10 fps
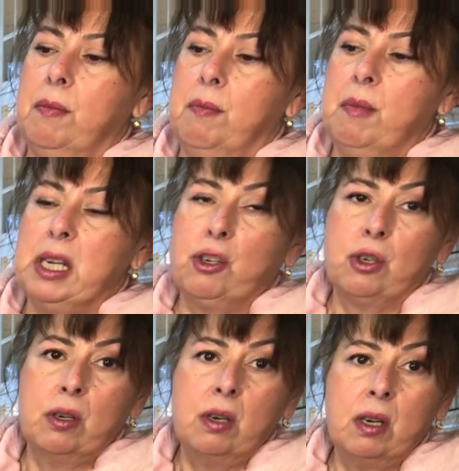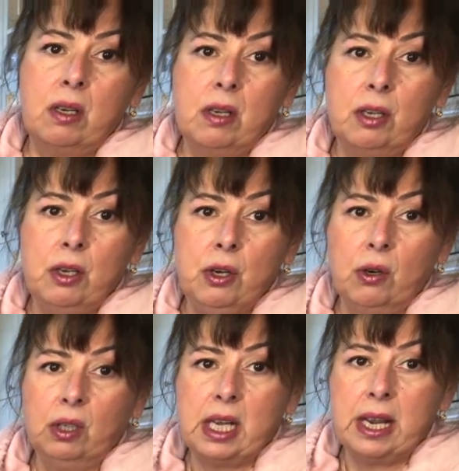Measure
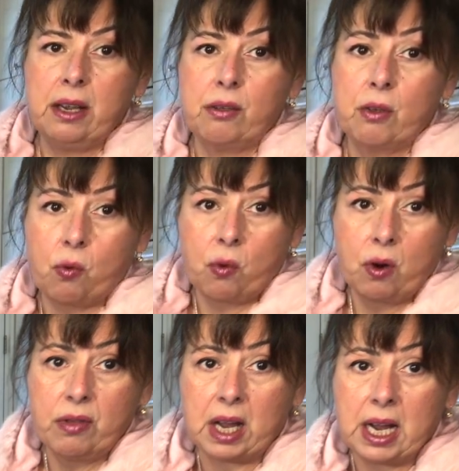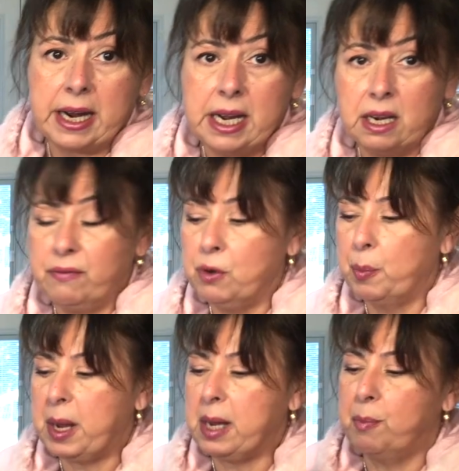your length or the height of your
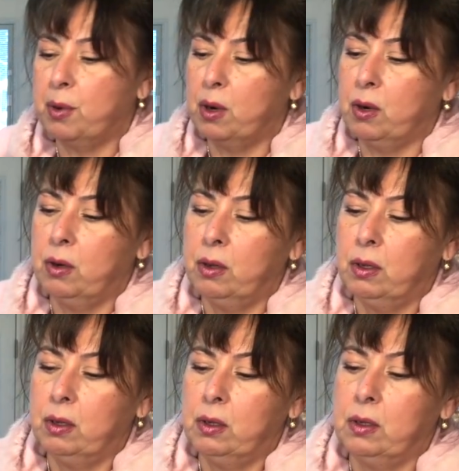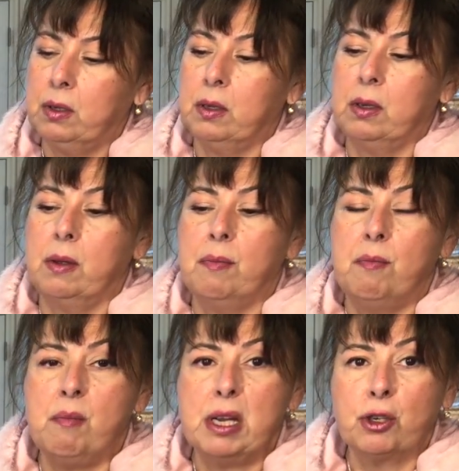paper.
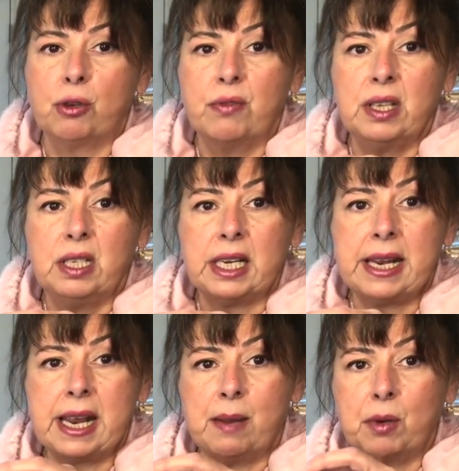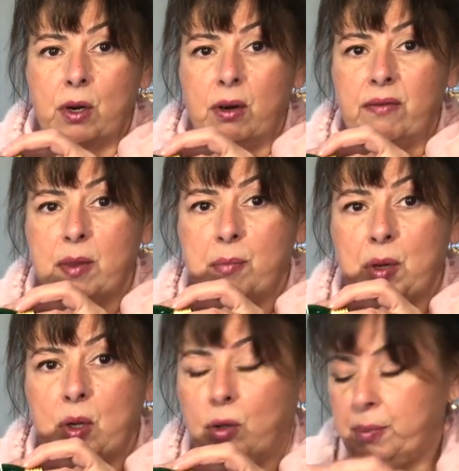Measure the diameter of the
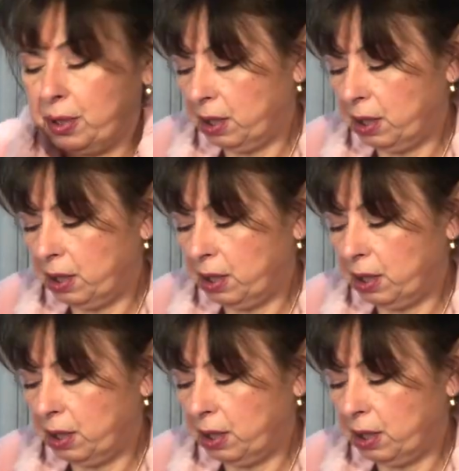bulb.